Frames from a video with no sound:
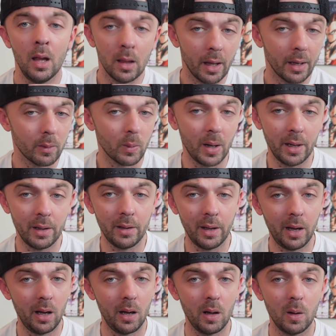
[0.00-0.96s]
Like right
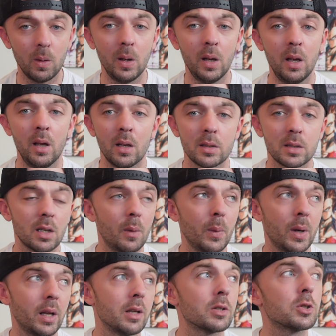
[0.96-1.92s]
now,
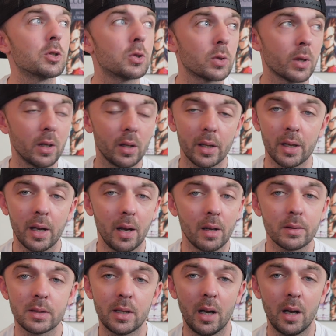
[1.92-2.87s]
somebody is drilling
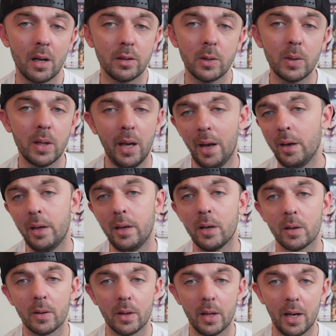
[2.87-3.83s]
outside. You can't
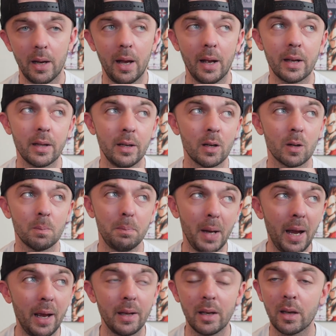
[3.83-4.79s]
hear that. I can hear
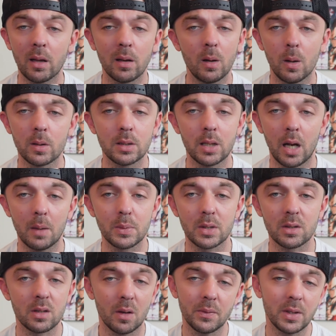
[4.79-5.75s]
banging and all types
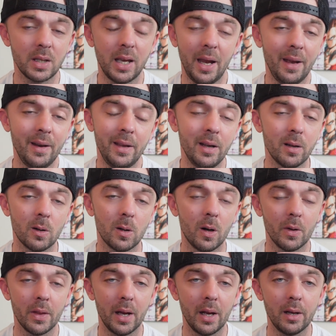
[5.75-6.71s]
of stuff. You can't hear
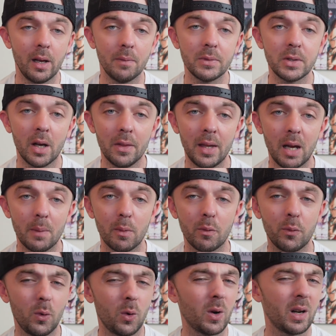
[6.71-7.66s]
all that. And I've done that
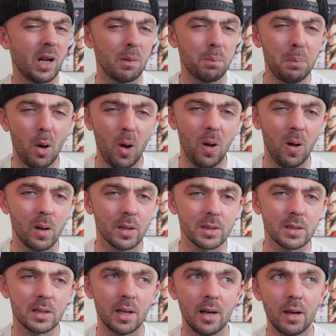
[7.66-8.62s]
before, and I
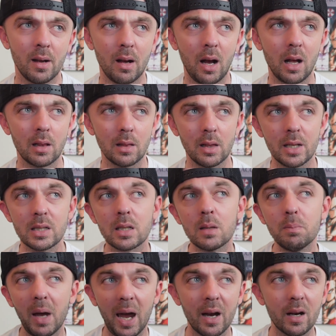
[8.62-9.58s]
paused and I
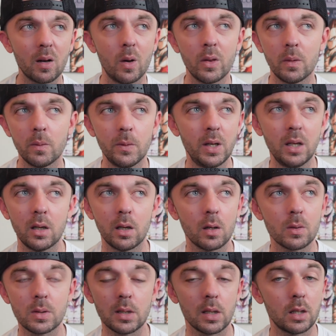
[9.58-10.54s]
listened back on the
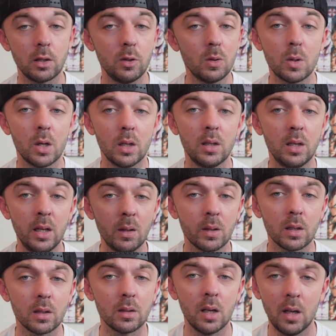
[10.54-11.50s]
videos, and you couldn't hear
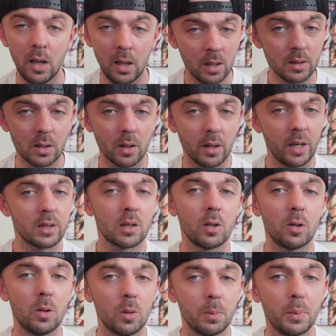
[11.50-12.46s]
it. So that's
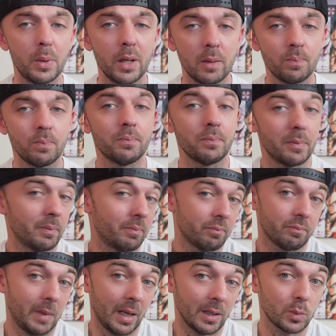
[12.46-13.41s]

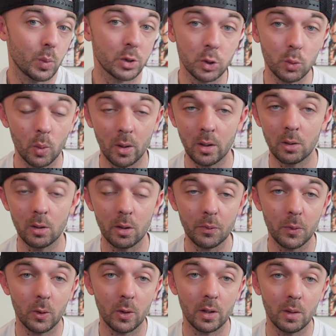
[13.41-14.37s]
that's what you want to look
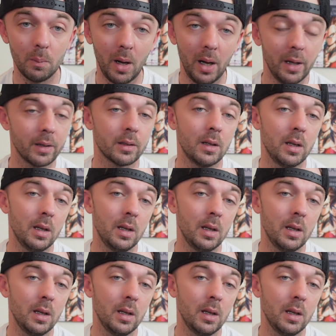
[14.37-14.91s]
for in a mic.